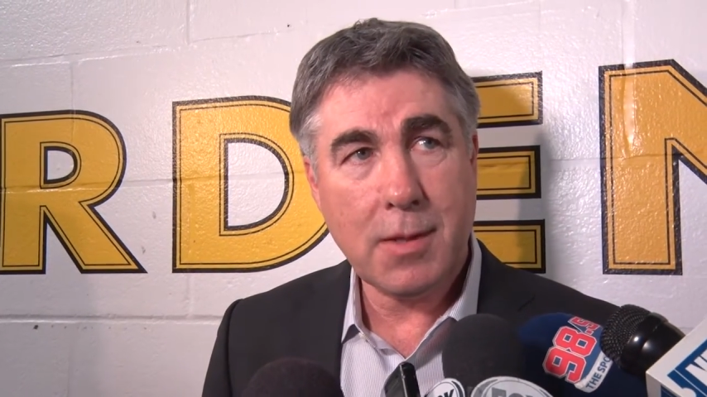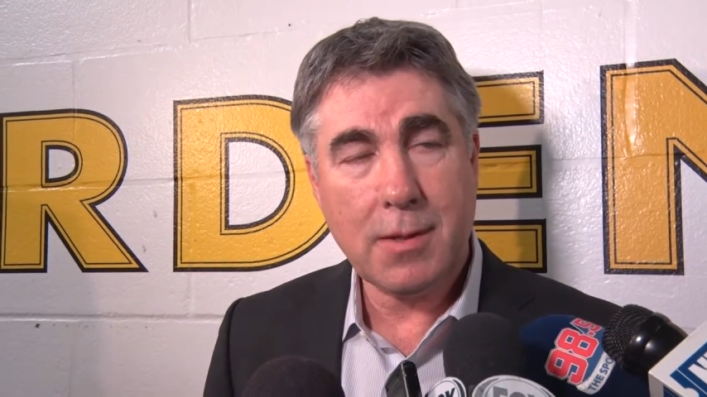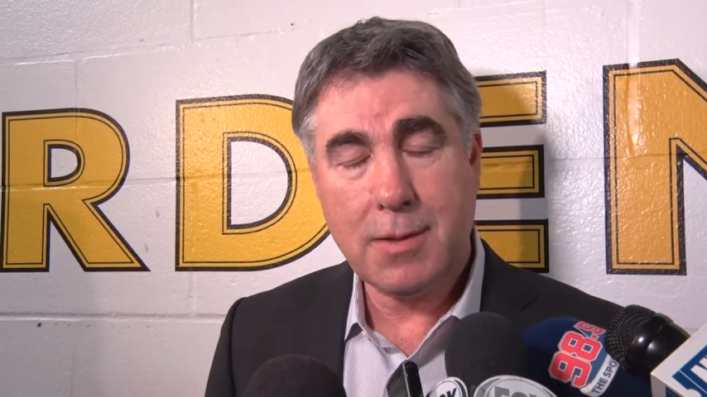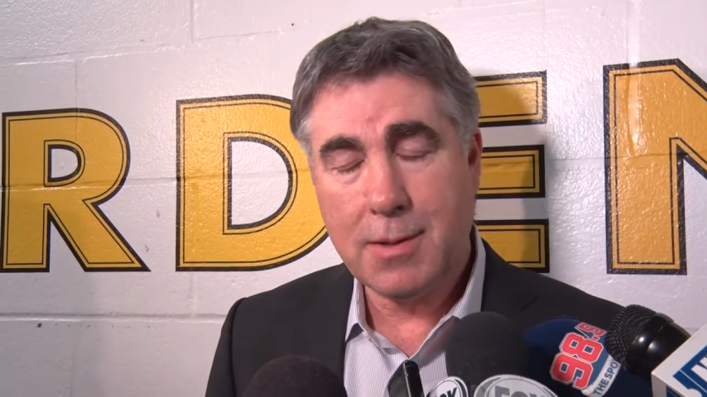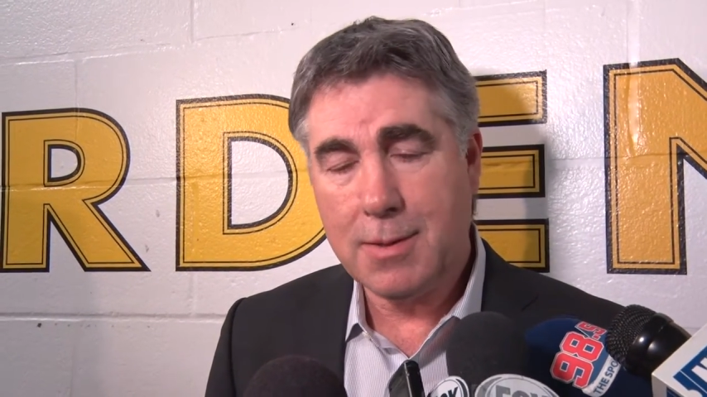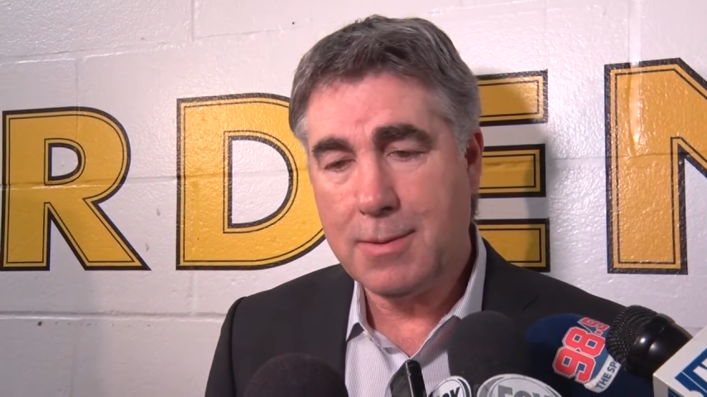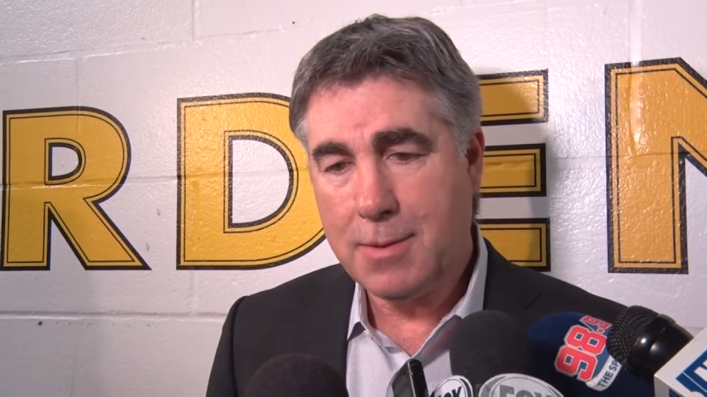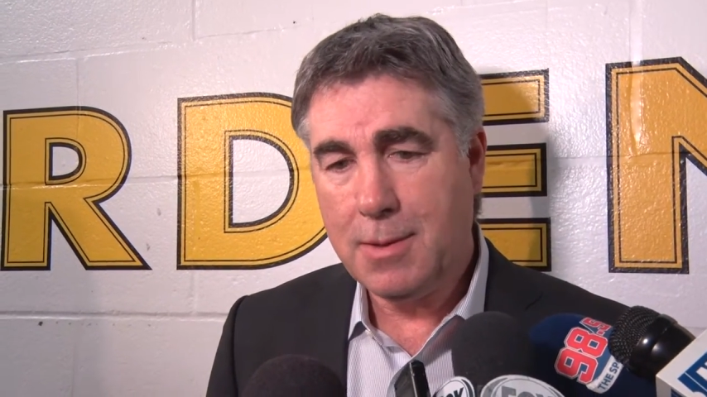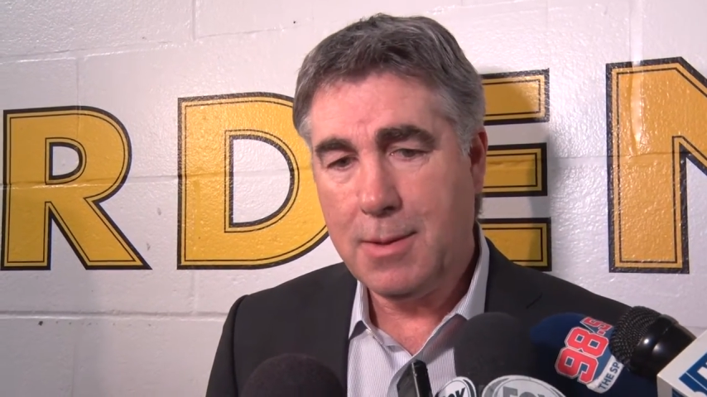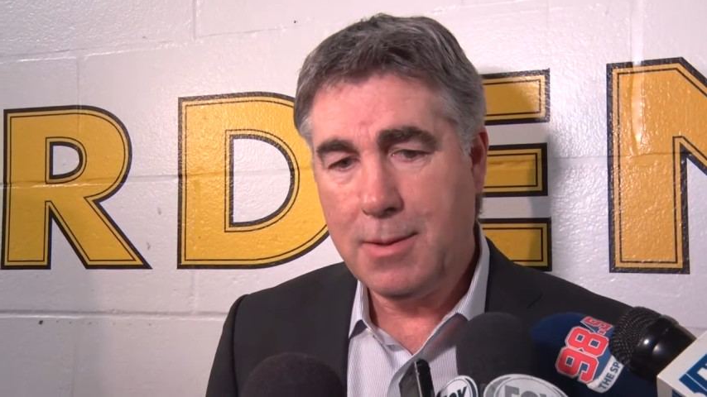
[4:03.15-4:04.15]
And going
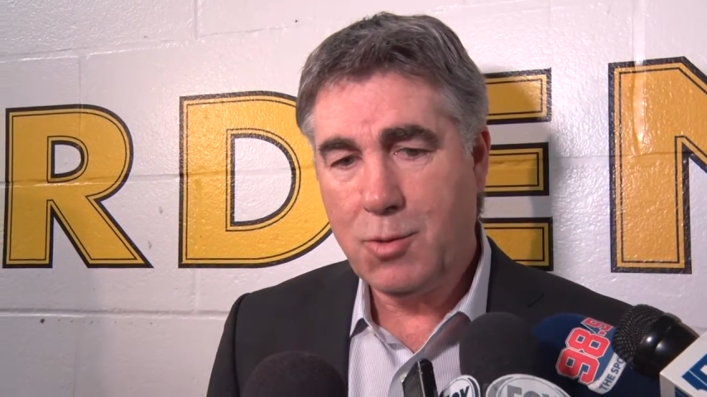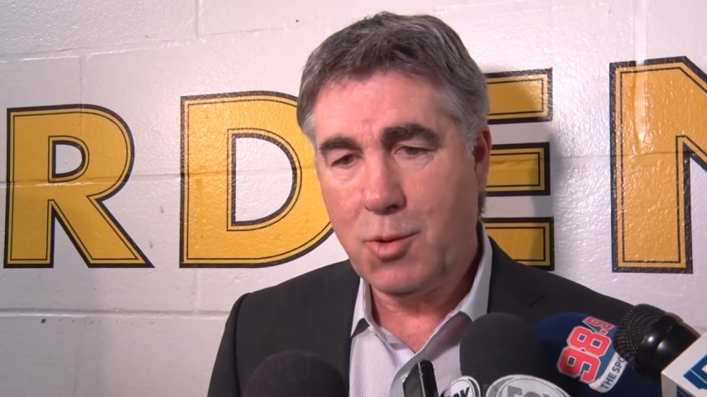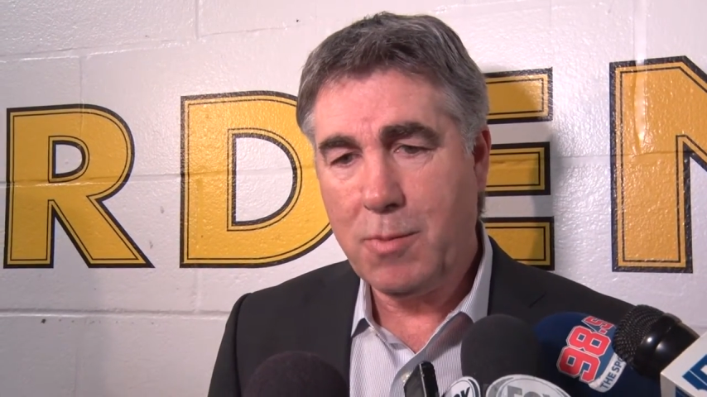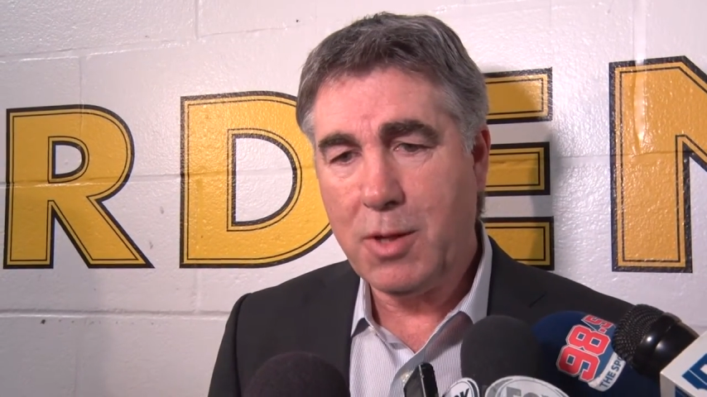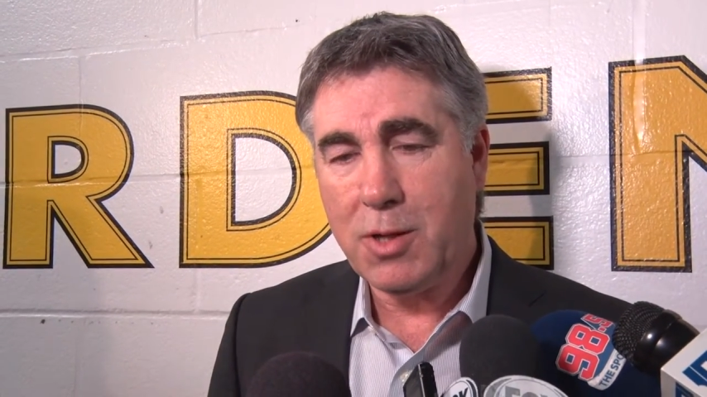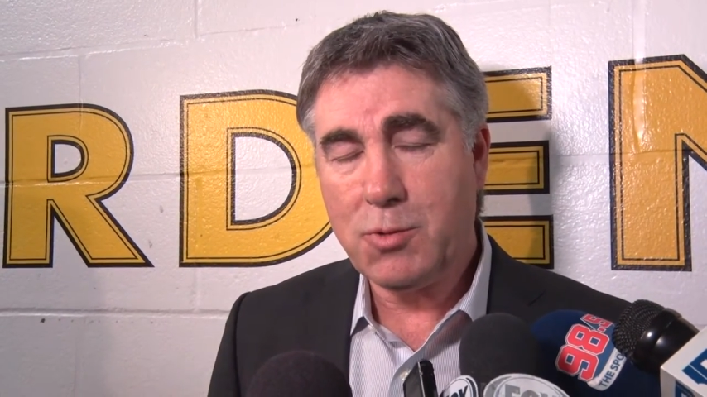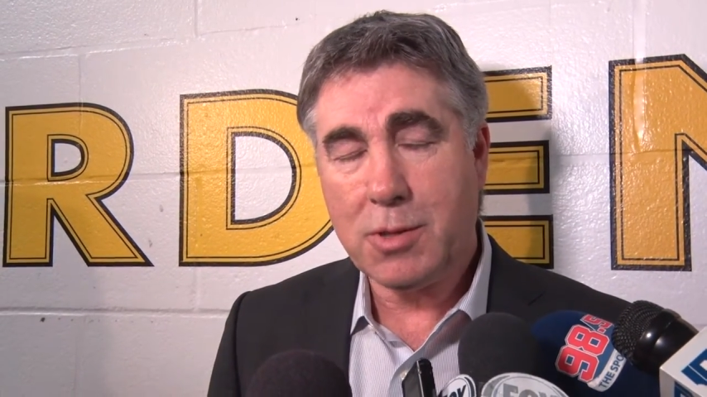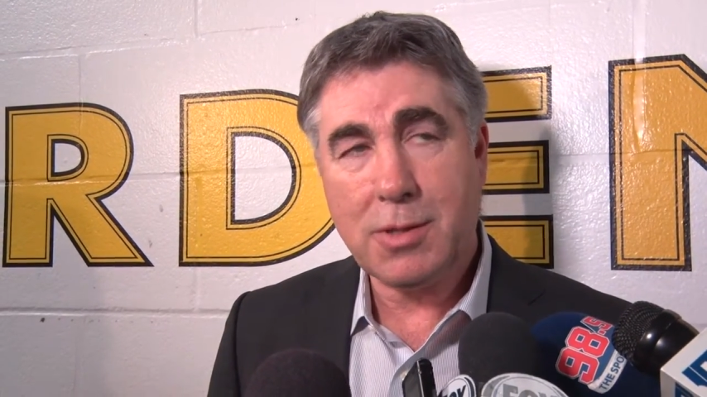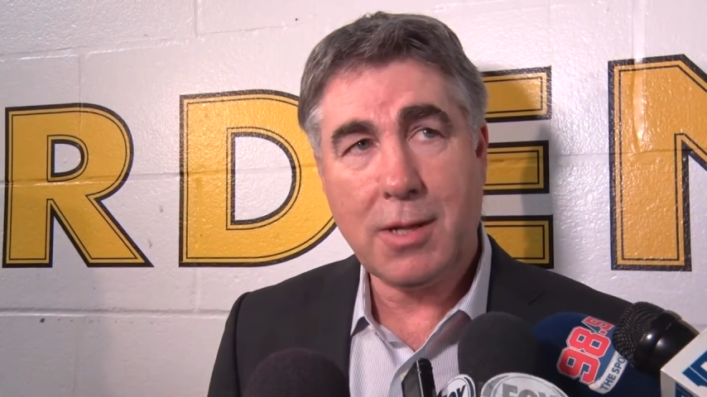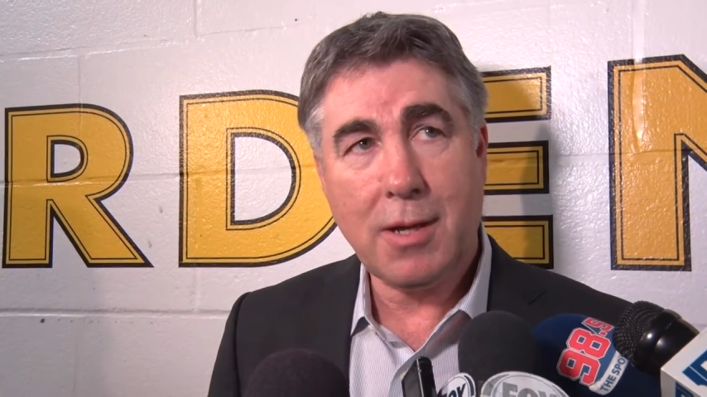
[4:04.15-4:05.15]
to be an
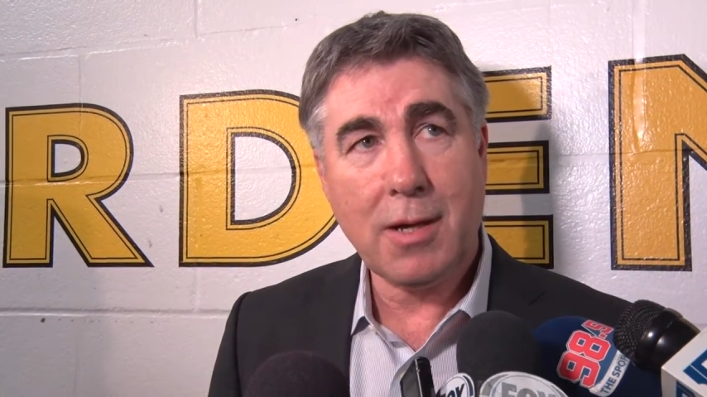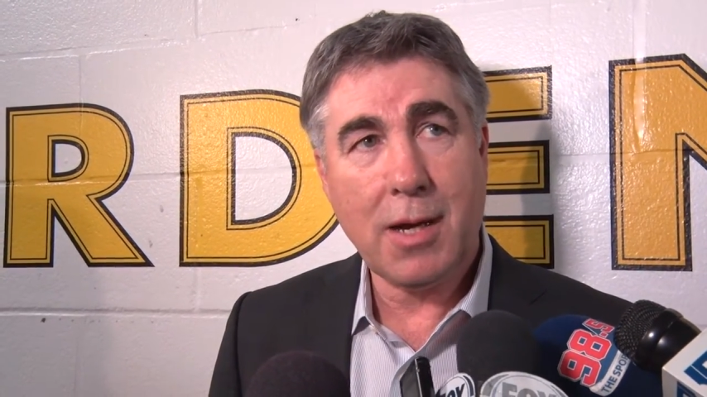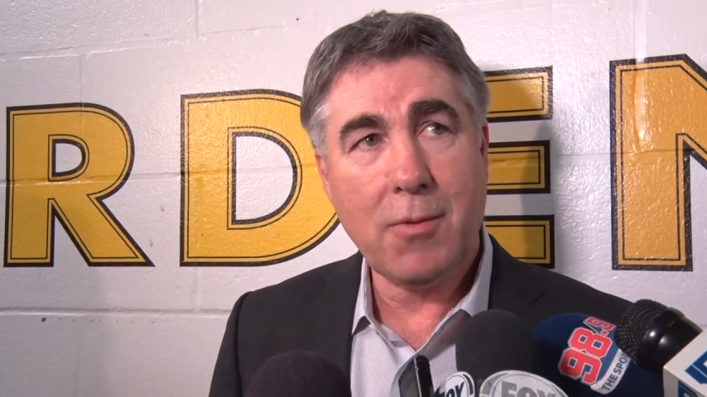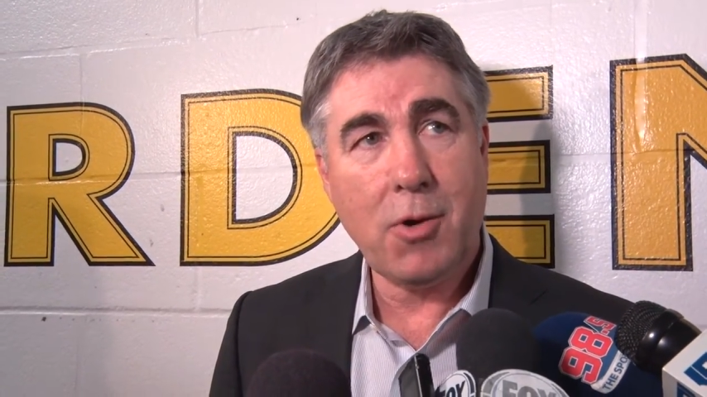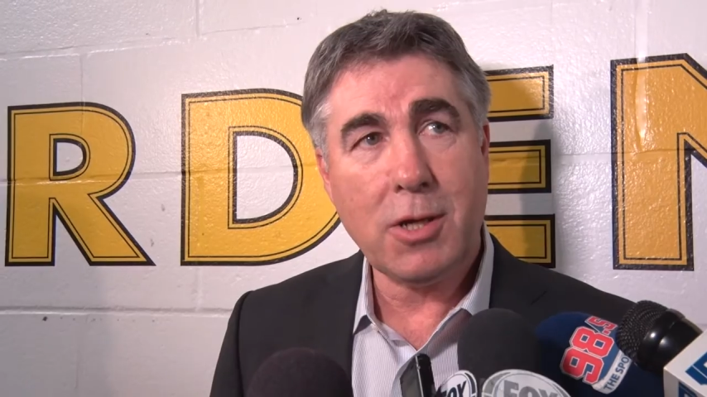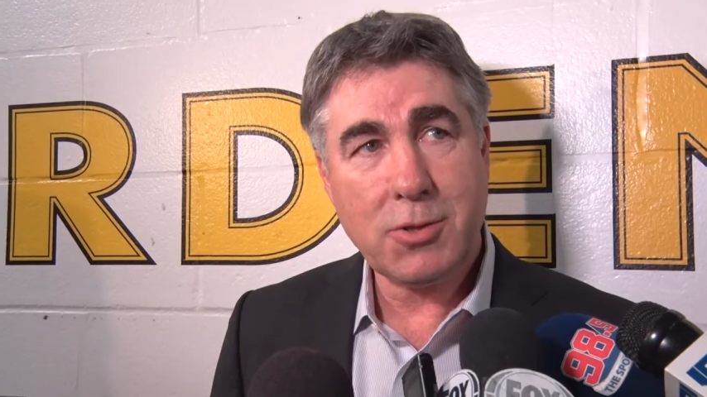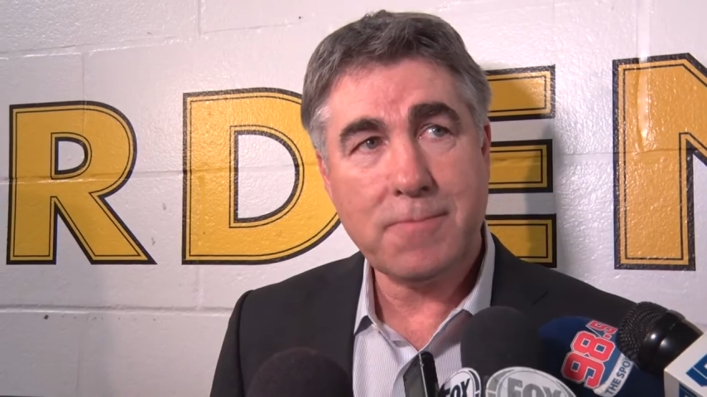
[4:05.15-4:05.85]
interesting young guy to watch.